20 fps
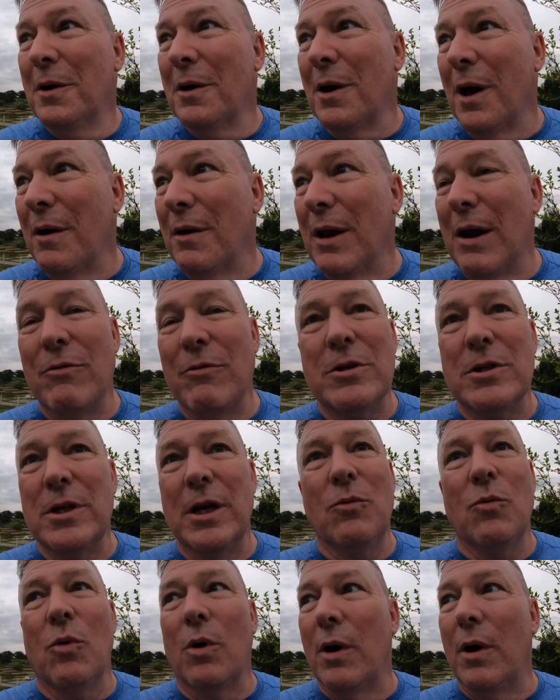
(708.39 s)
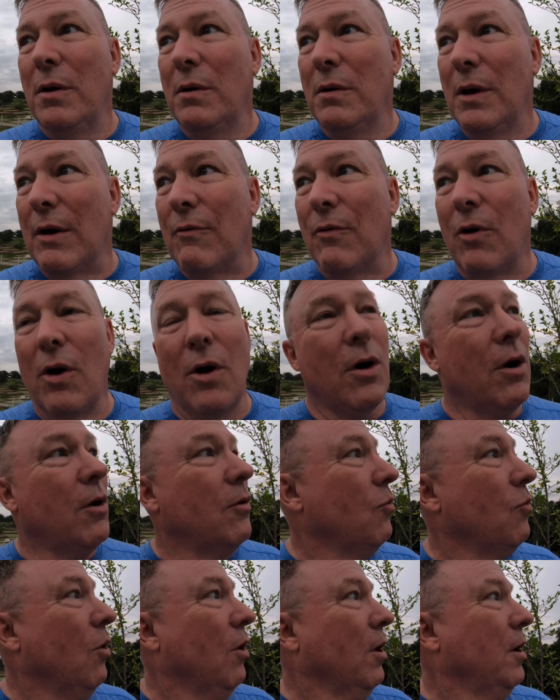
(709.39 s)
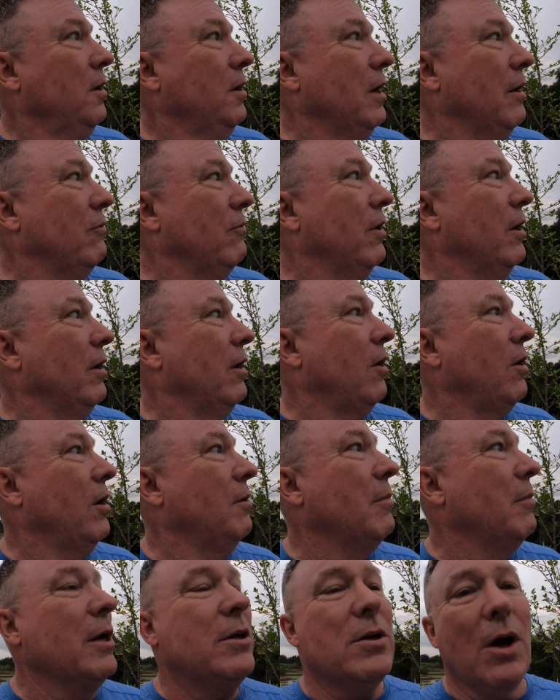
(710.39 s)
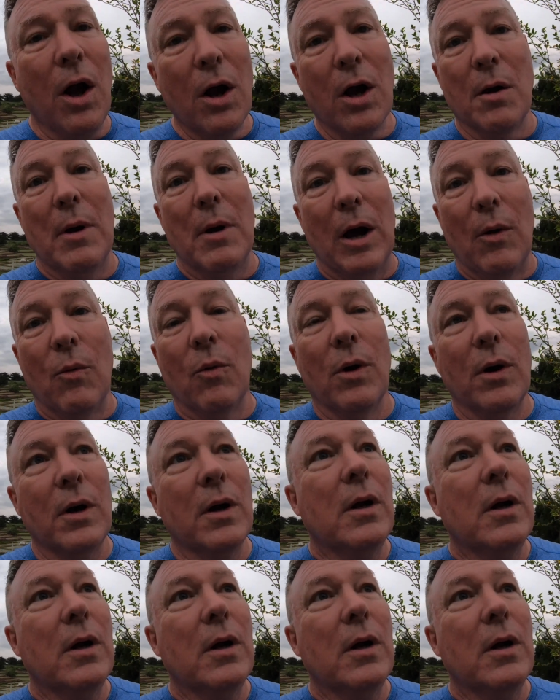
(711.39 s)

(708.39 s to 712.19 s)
Never seen one, never heard one, never heard anybody talk about one.